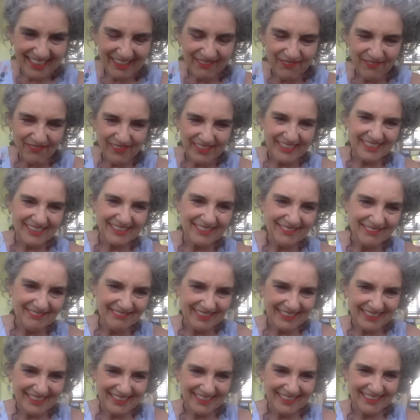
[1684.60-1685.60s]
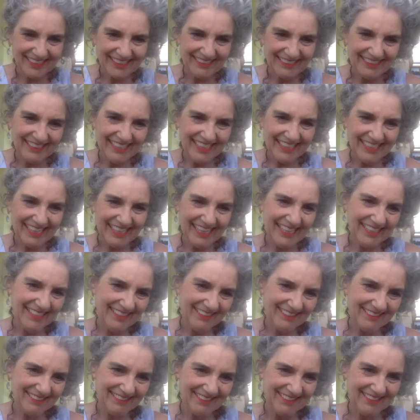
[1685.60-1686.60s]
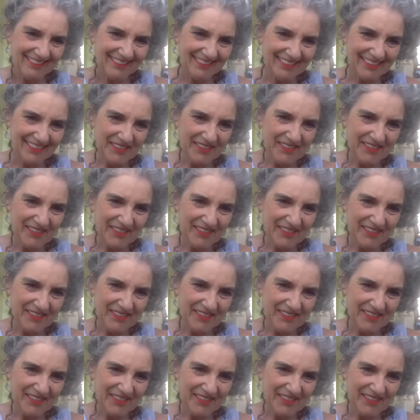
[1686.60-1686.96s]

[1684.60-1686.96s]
and what is fiction? And I guess